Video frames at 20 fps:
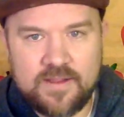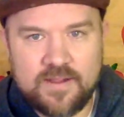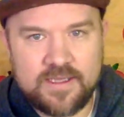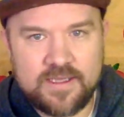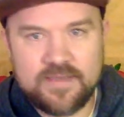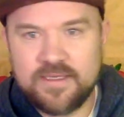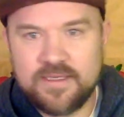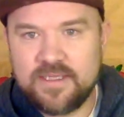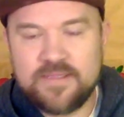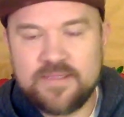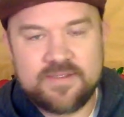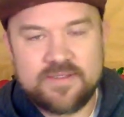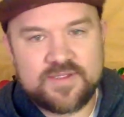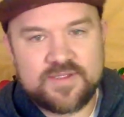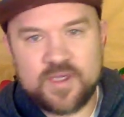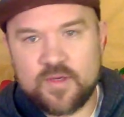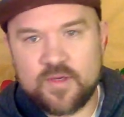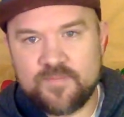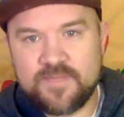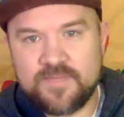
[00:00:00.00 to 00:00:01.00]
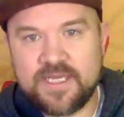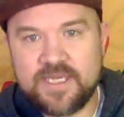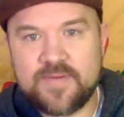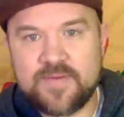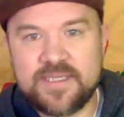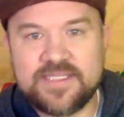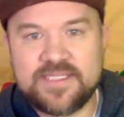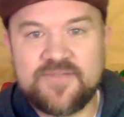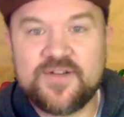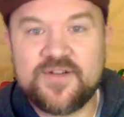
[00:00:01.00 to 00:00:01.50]
And so
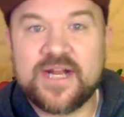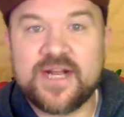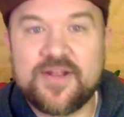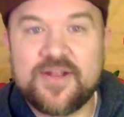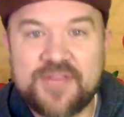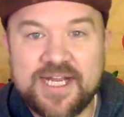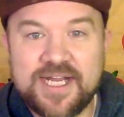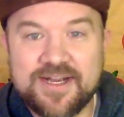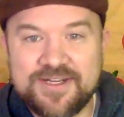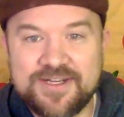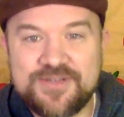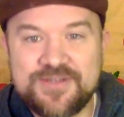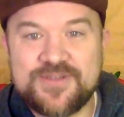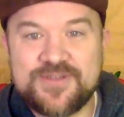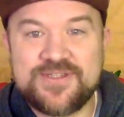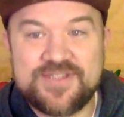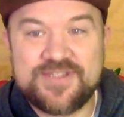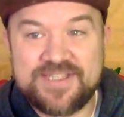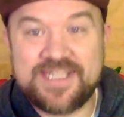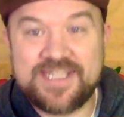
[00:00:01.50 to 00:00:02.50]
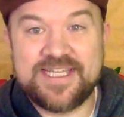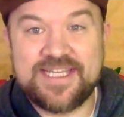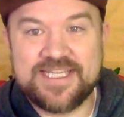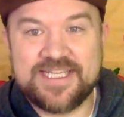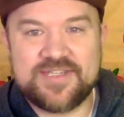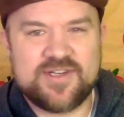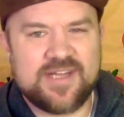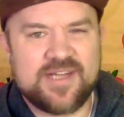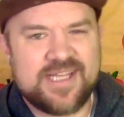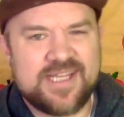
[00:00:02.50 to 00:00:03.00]
anyways, if you're out there and you see this
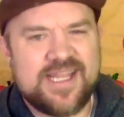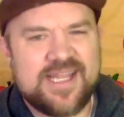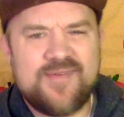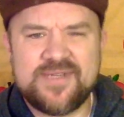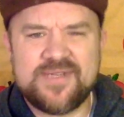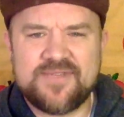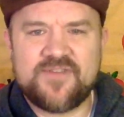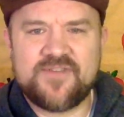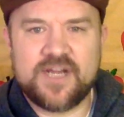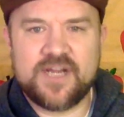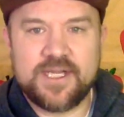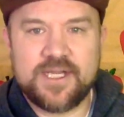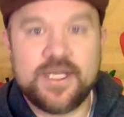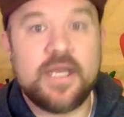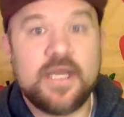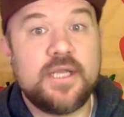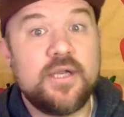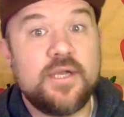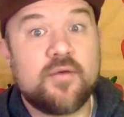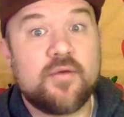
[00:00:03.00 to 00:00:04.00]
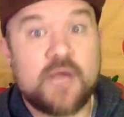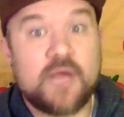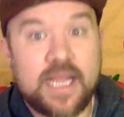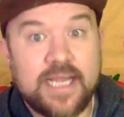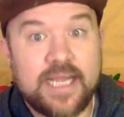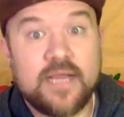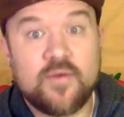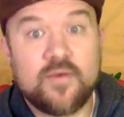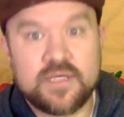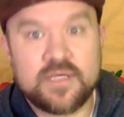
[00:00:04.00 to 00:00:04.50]
and you're like, that wasn't very good, you're right,
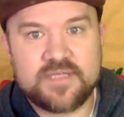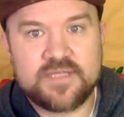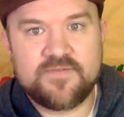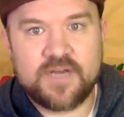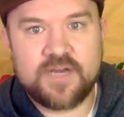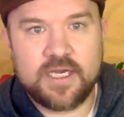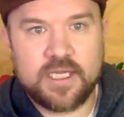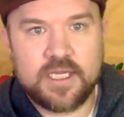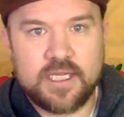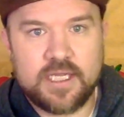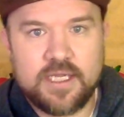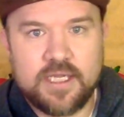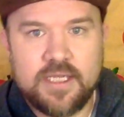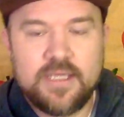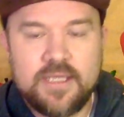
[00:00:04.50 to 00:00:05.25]
it wasn't very good.